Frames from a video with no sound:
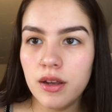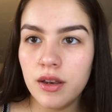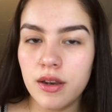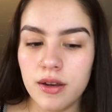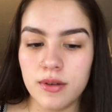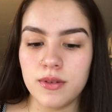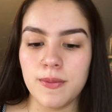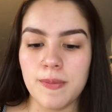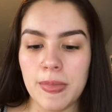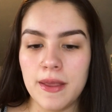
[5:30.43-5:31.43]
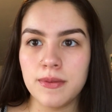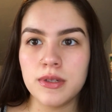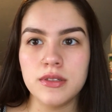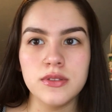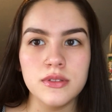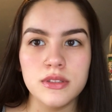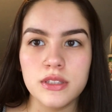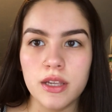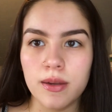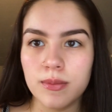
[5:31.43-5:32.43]
And now I'm gonna do the
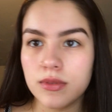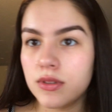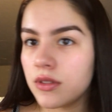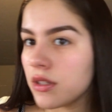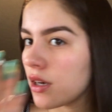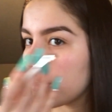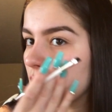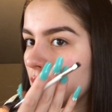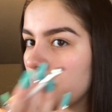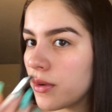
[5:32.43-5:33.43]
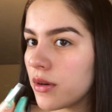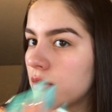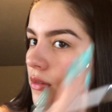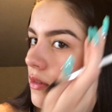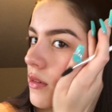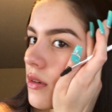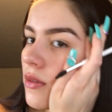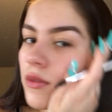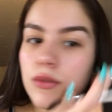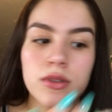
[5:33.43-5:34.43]
same to the other eyebrow
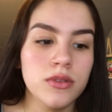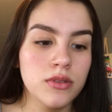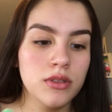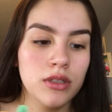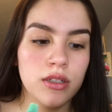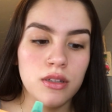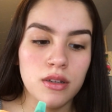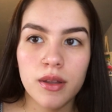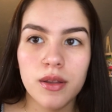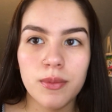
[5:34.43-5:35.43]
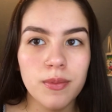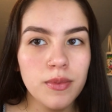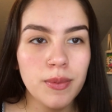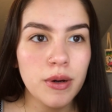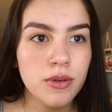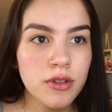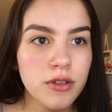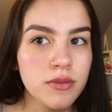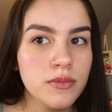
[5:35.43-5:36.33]
using the powder.